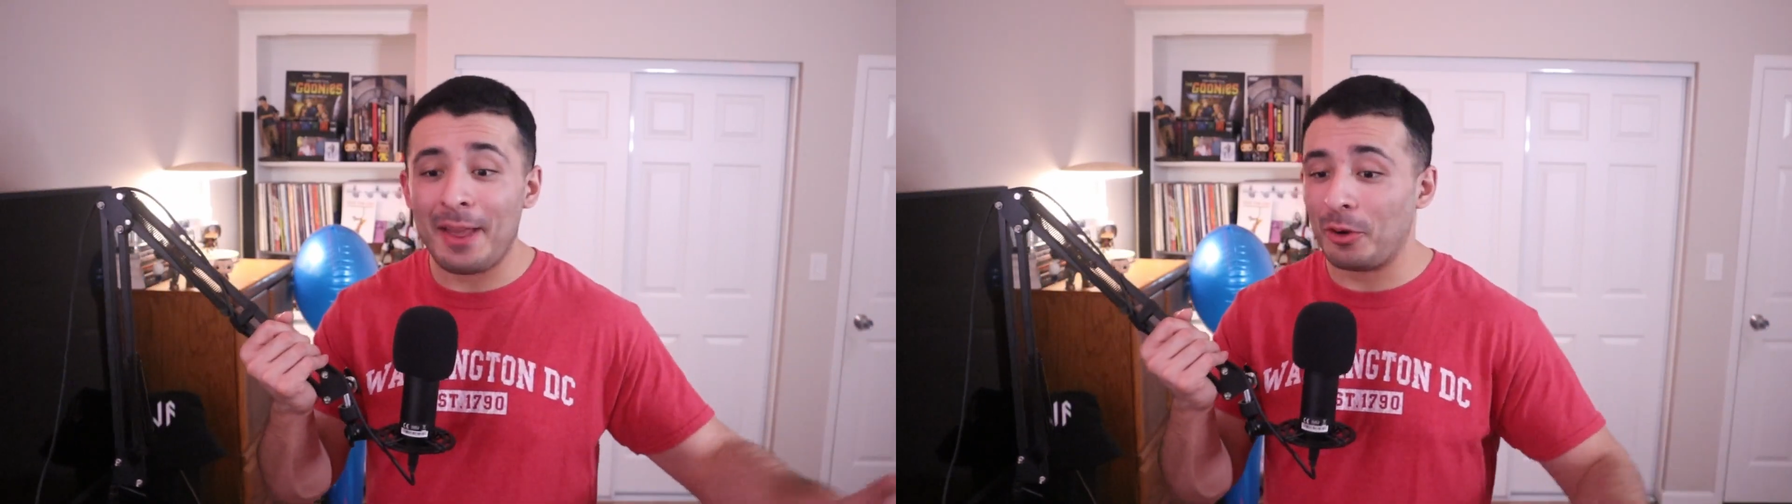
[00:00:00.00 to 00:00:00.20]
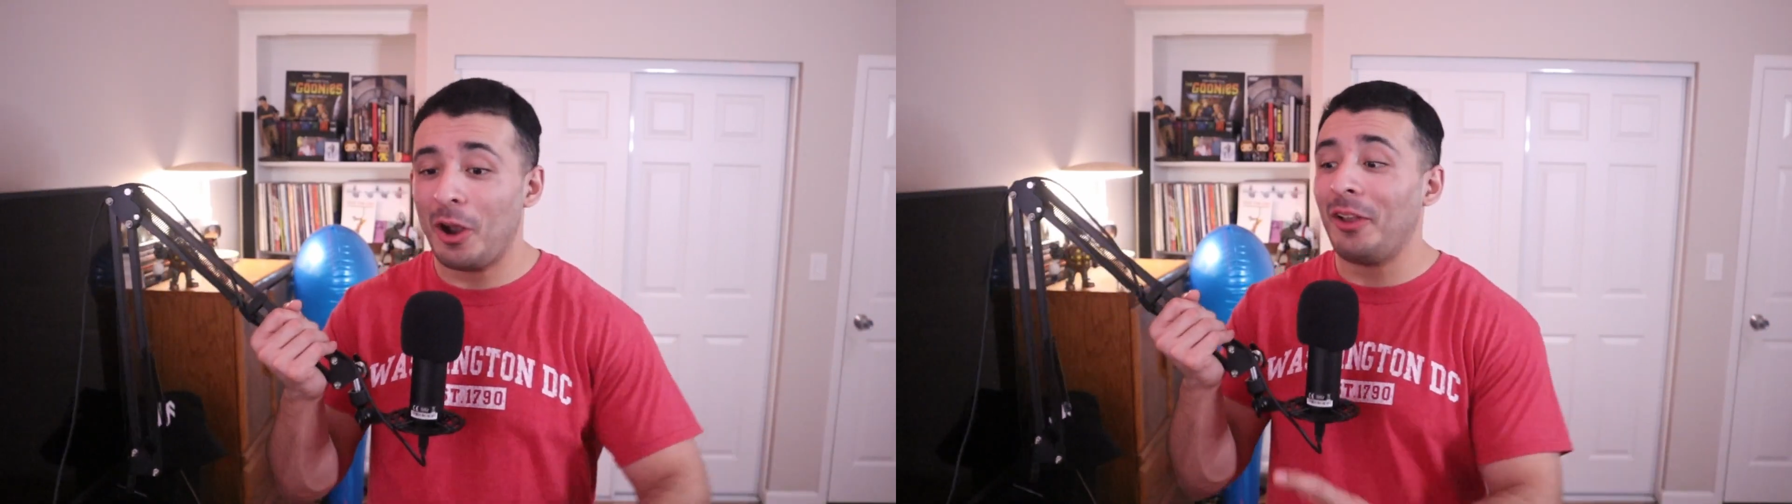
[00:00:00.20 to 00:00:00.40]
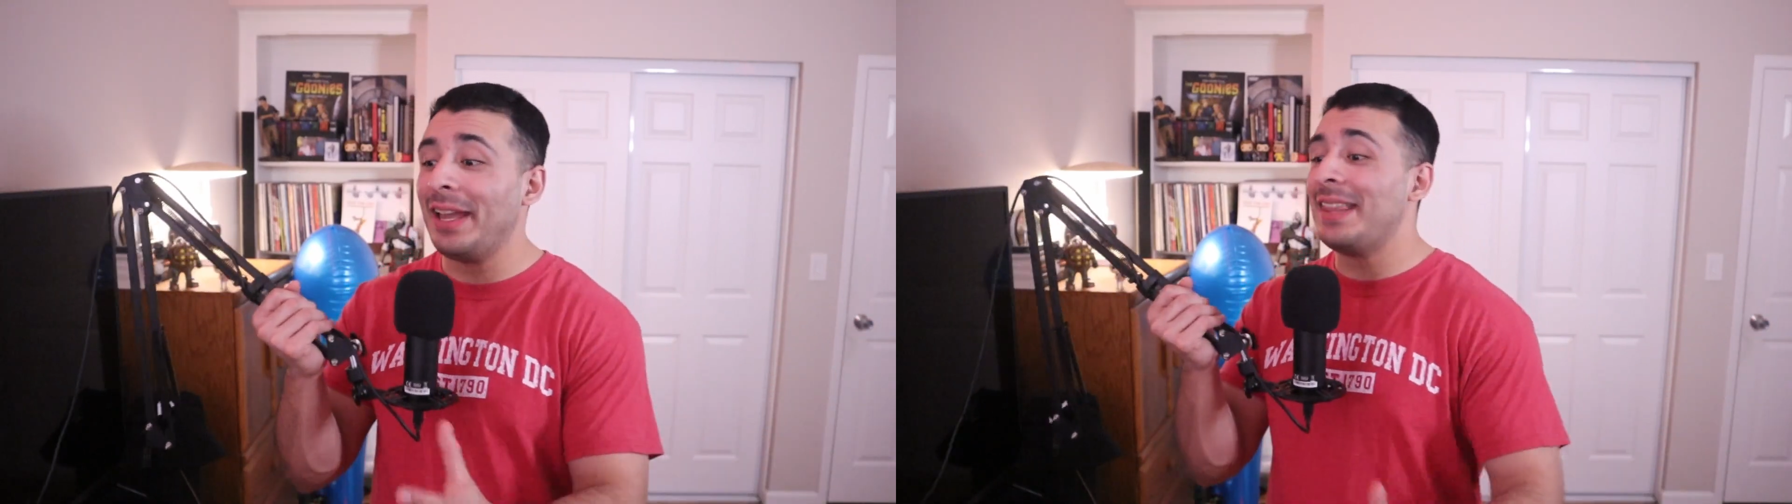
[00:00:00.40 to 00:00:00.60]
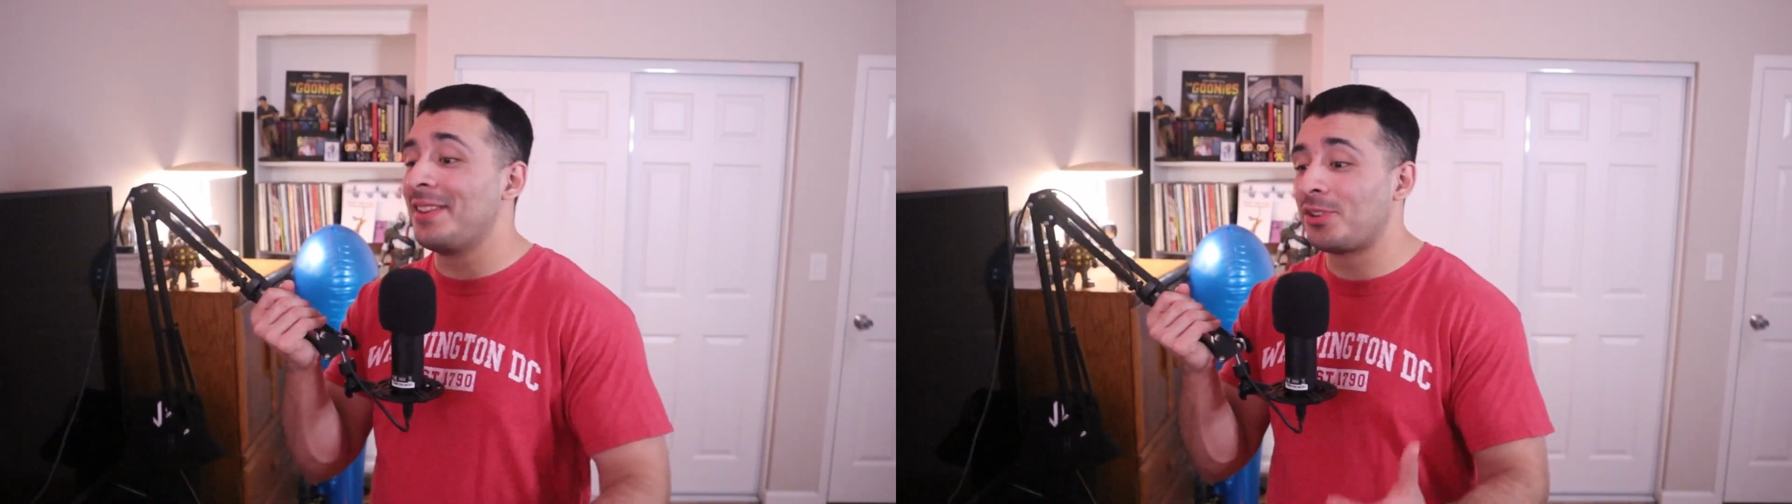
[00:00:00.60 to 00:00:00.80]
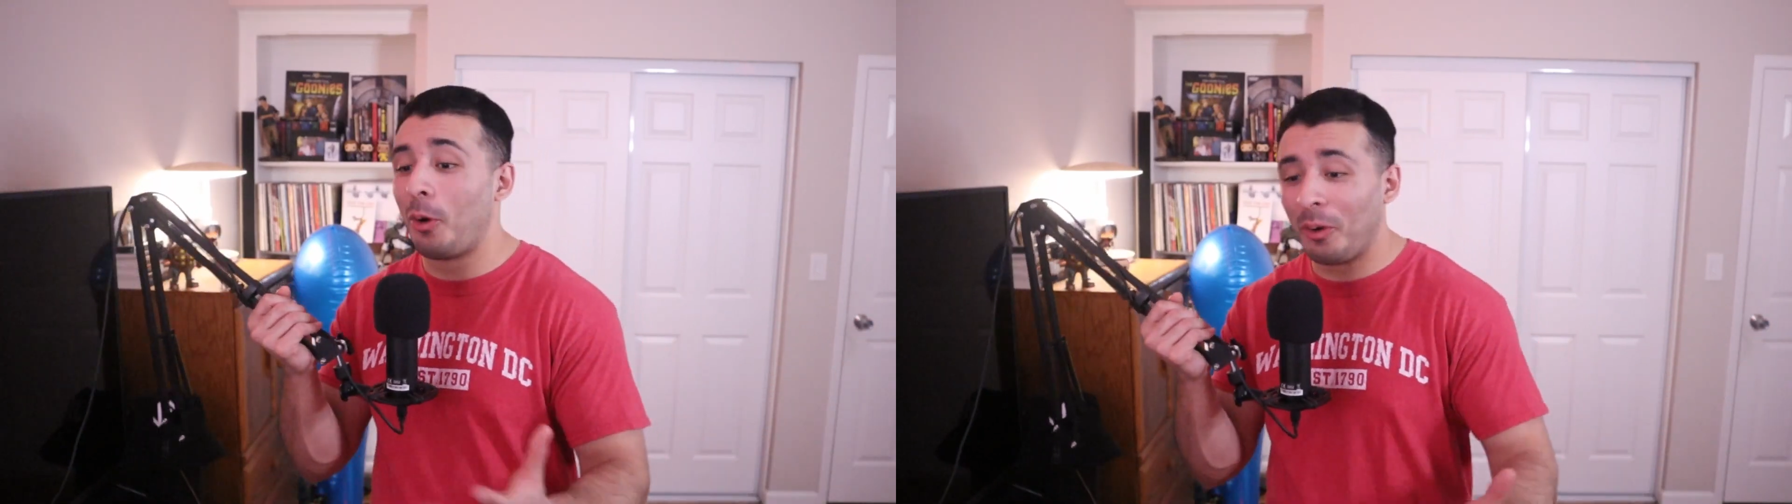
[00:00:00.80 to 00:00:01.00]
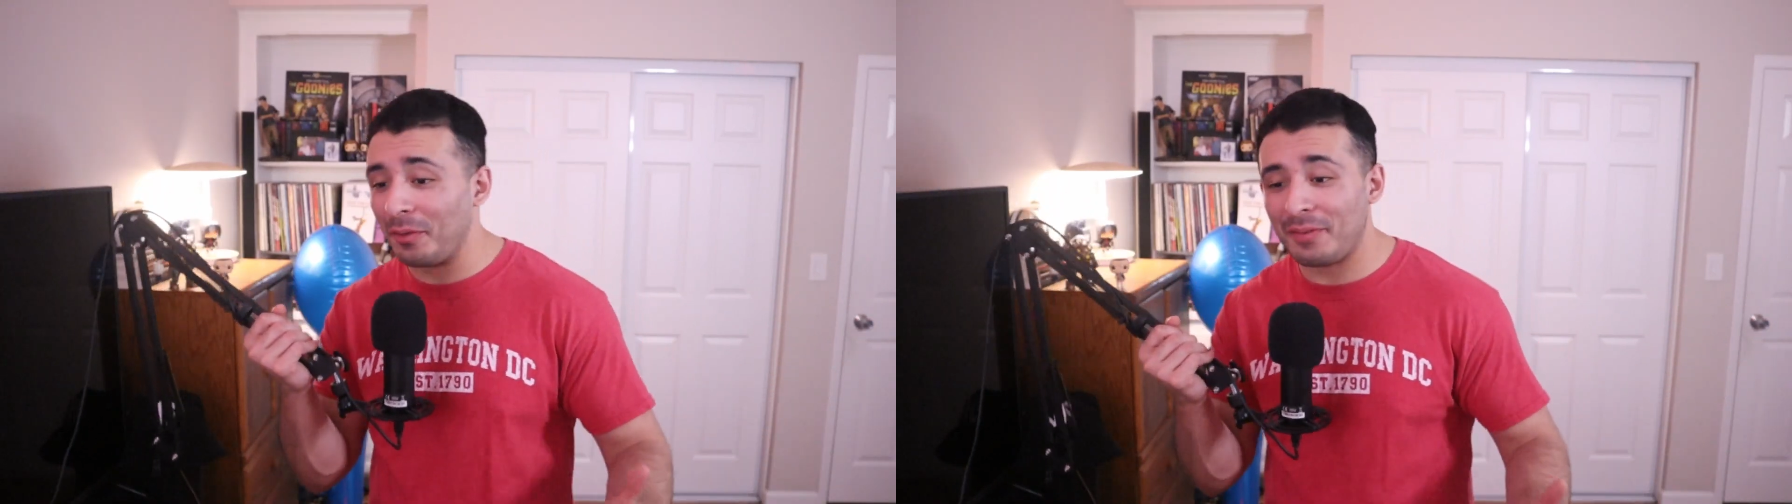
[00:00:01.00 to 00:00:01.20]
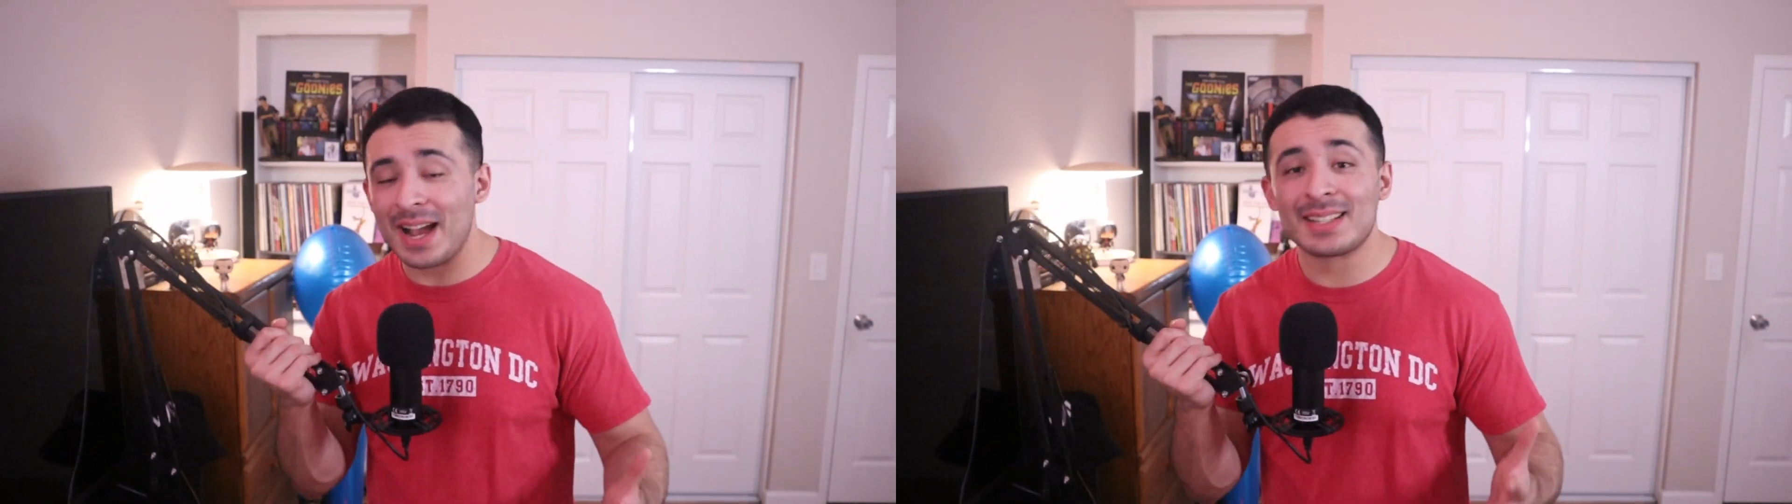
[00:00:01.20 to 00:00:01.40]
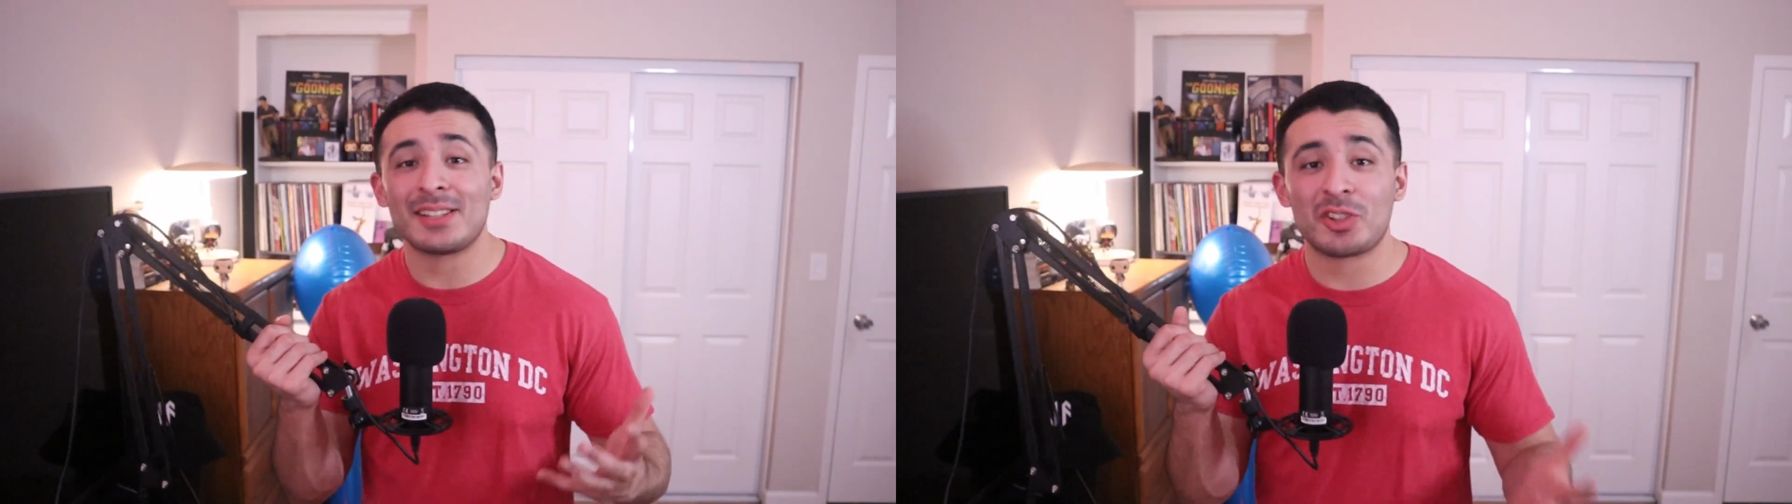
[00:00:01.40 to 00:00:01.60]
They're all in this
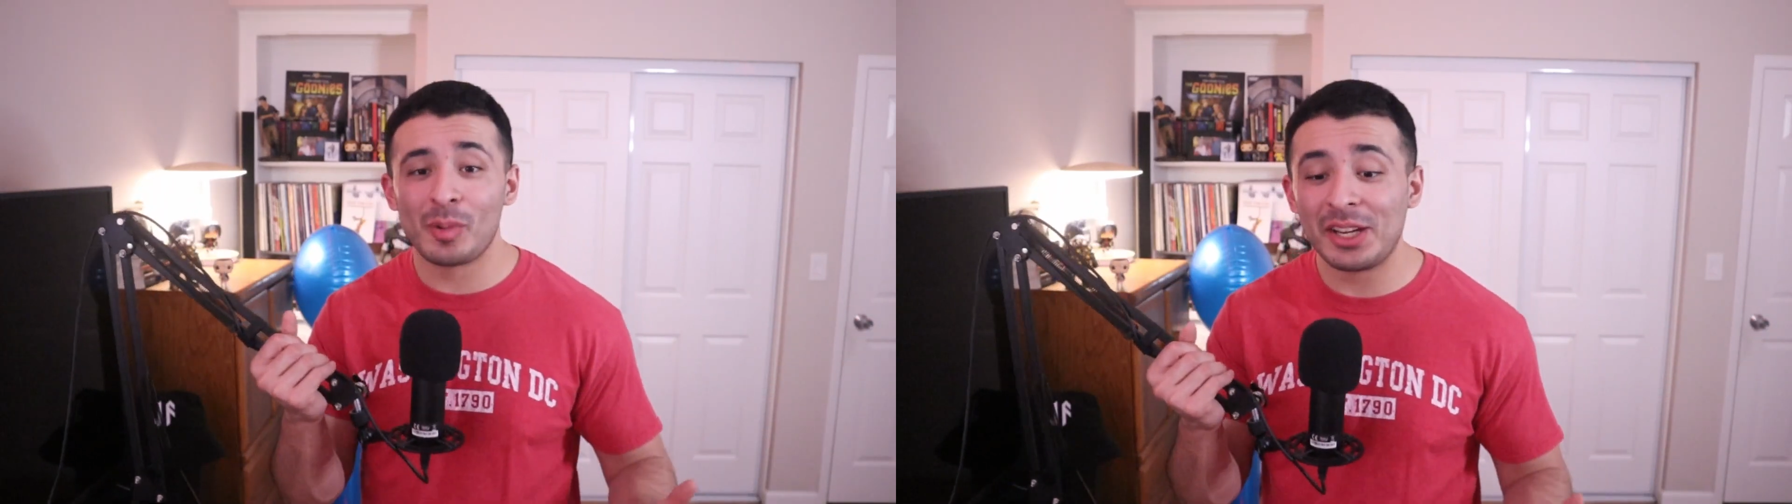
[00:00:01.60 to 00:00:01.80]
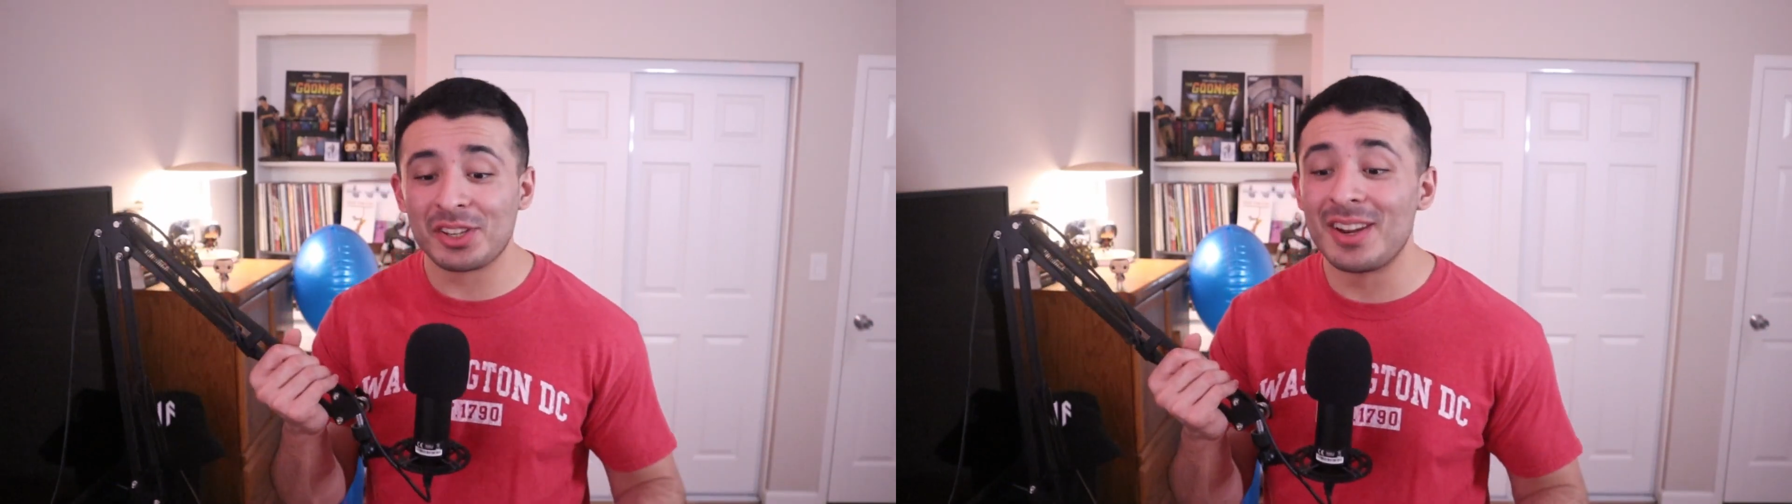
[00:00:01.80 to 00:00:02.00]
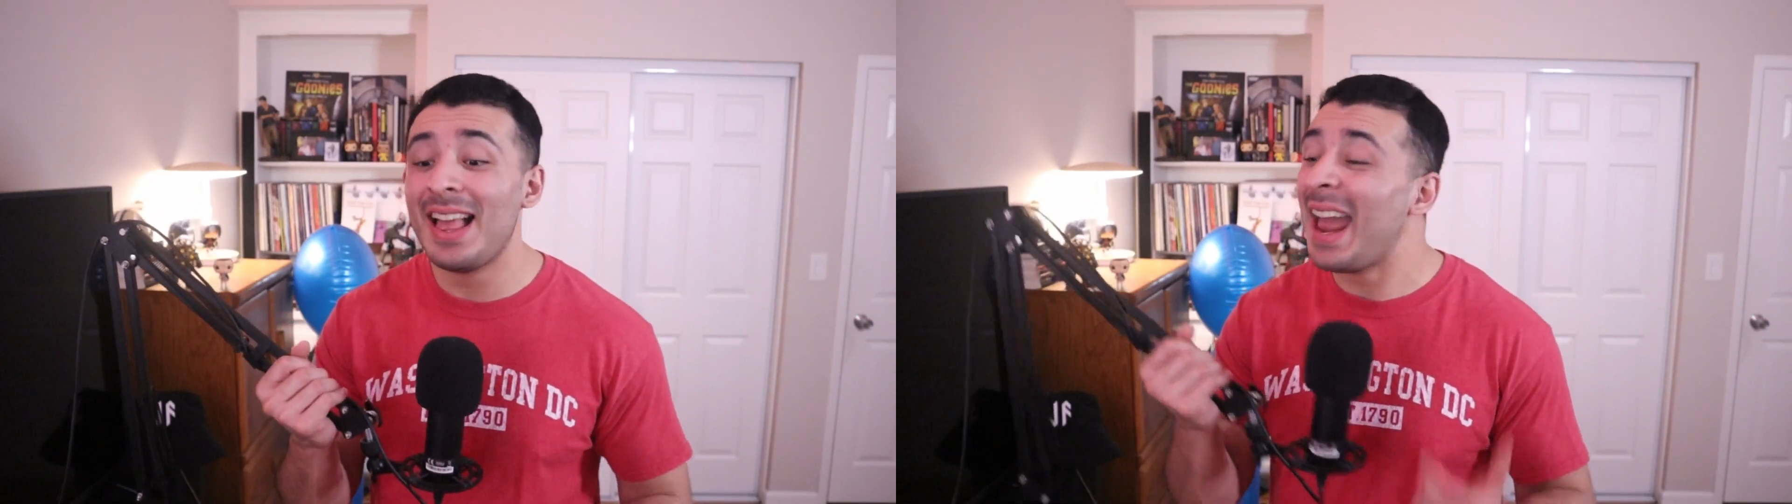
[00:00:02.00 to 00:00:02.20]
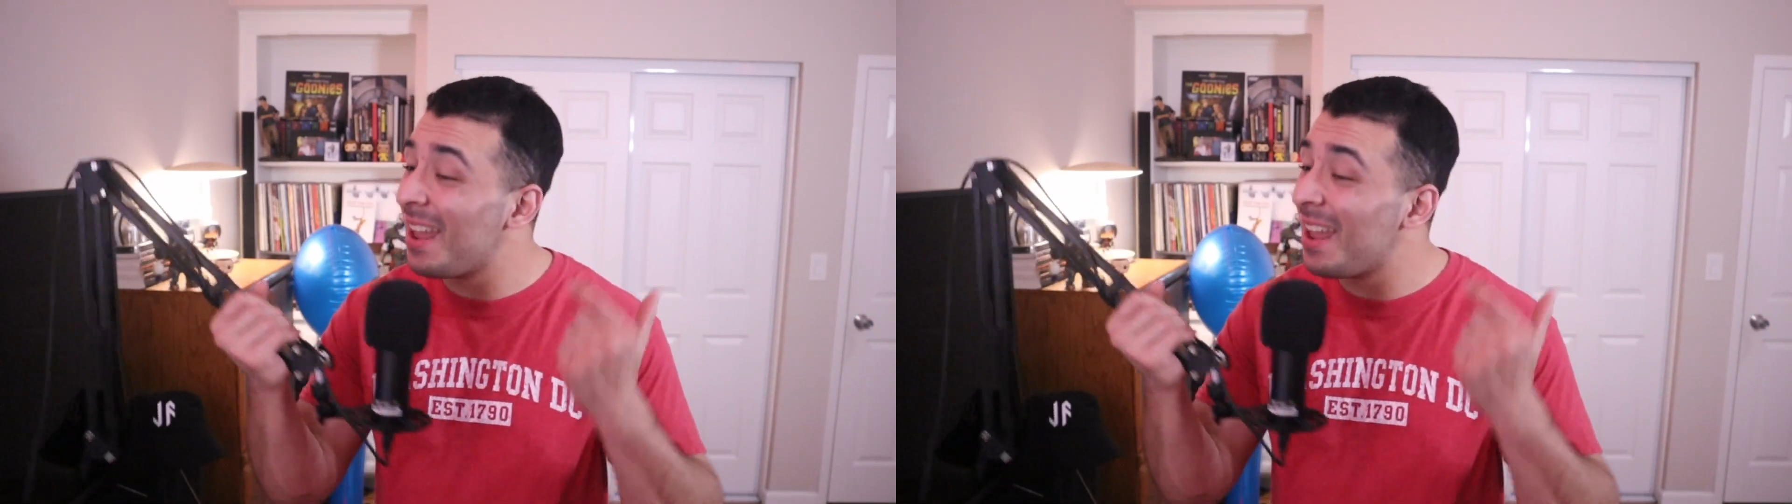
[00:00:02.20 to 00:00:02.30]
horrifying situation